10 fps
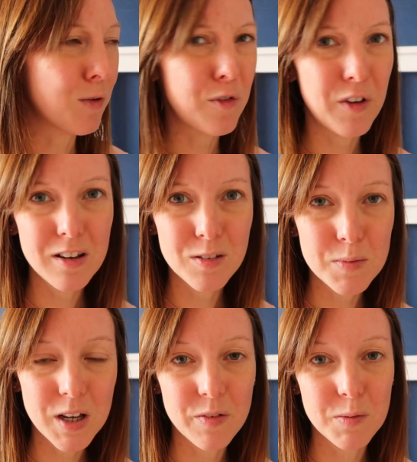He refers to
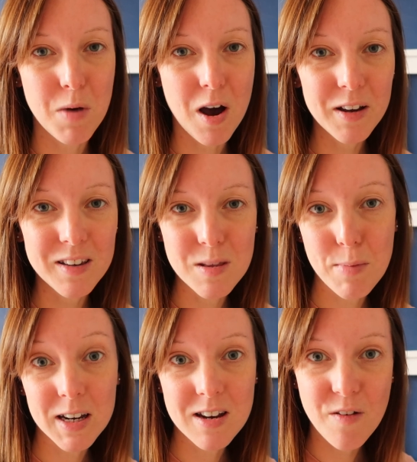himself as Marcus the
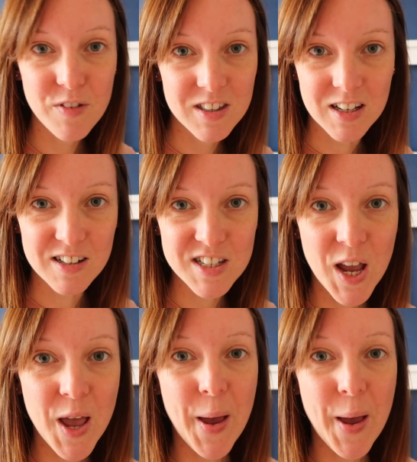Magnificent.